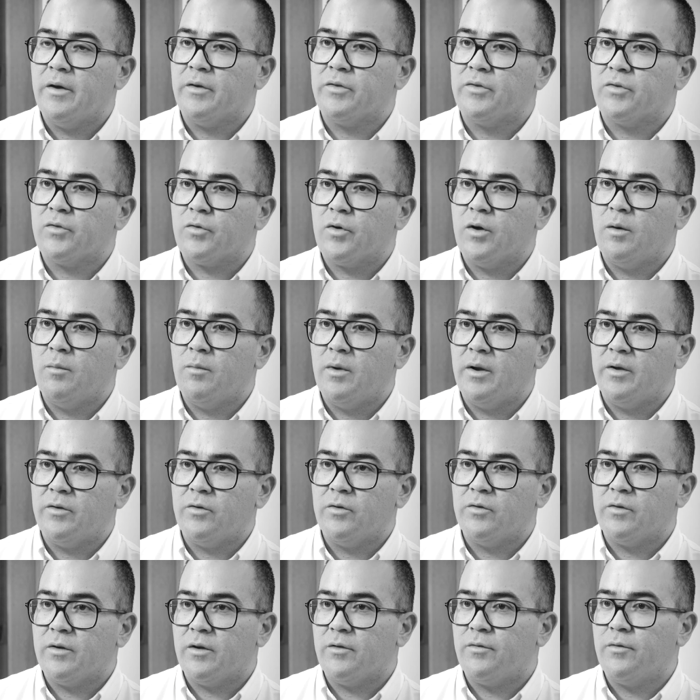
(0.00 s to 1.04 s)
extremely
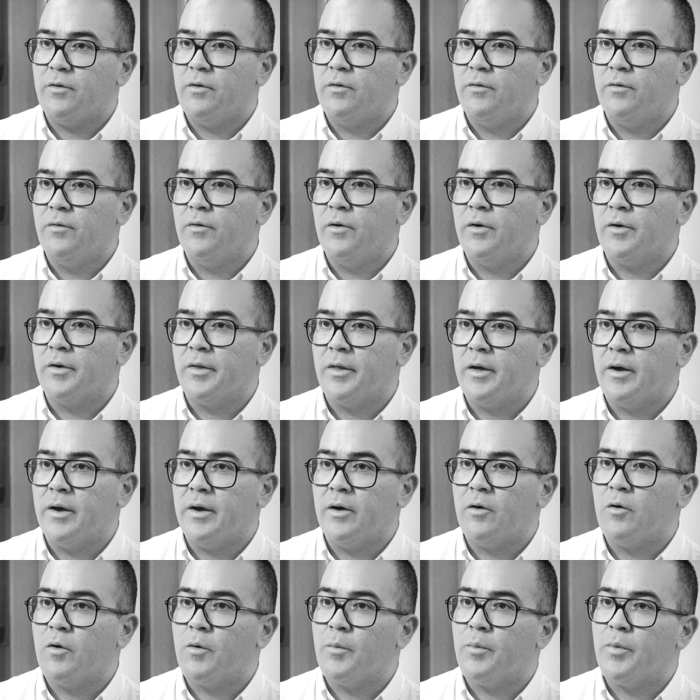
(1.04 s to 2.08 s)
successful for the
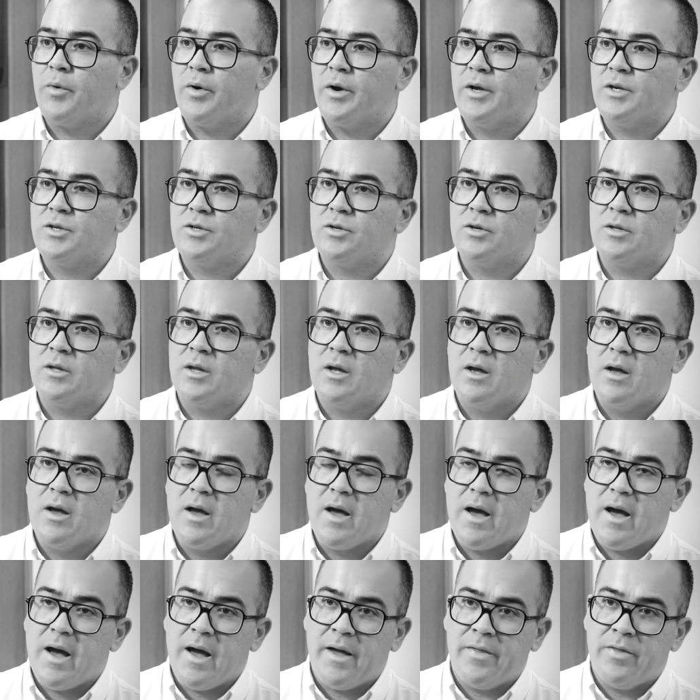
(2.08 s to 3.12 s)
corporation
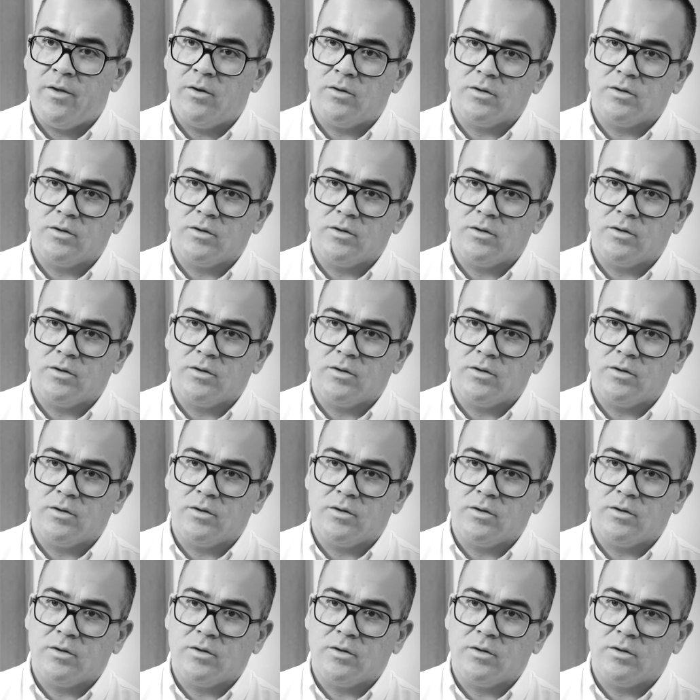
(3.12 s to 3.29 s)
and